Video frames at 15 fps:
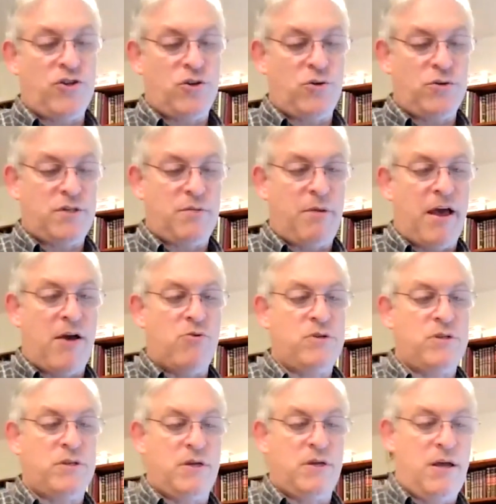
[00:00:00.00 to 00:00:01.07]
Drushos
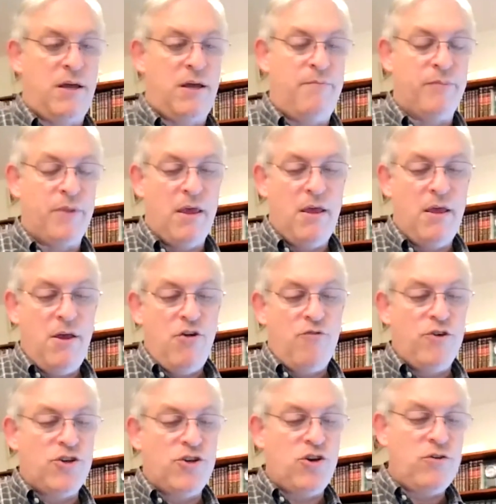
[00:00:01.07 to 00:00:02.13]
about uh,
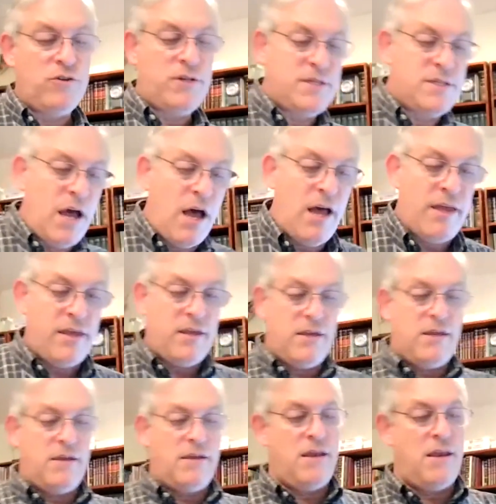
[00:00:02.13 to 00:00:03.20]
return to
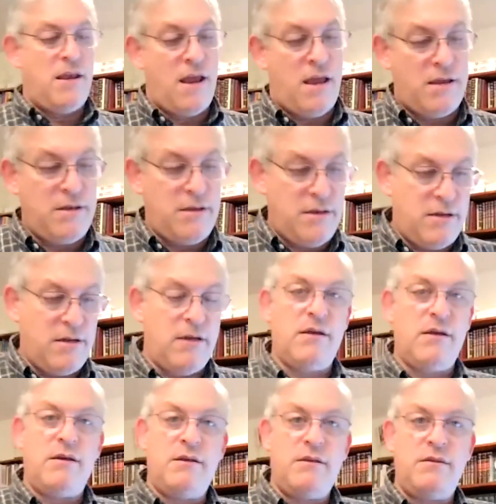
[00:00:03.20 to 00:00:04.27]
Zion and
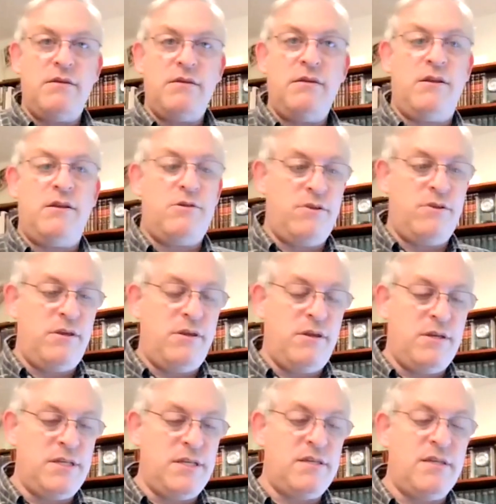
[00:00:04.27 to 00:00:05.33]
uh,
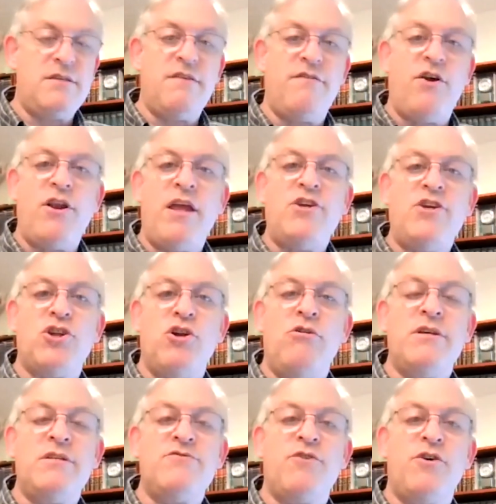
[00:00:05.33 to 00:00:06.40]
the existence of our nation,
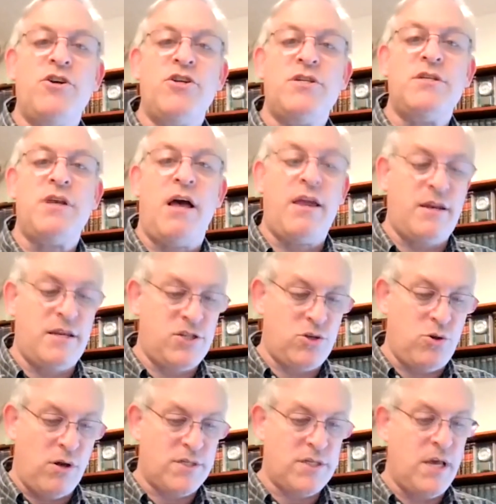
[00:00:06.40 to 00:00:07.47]
all his religious
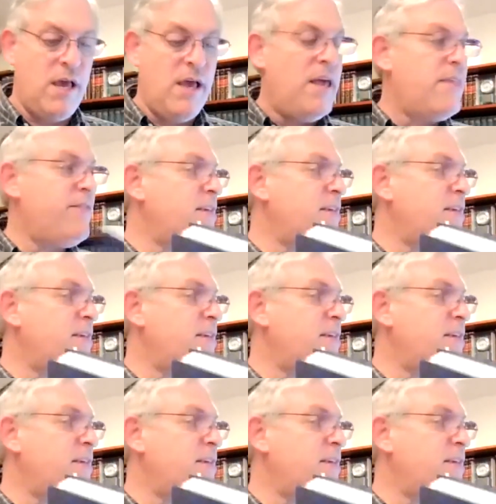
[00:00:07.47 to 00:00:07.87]
Zionist talks.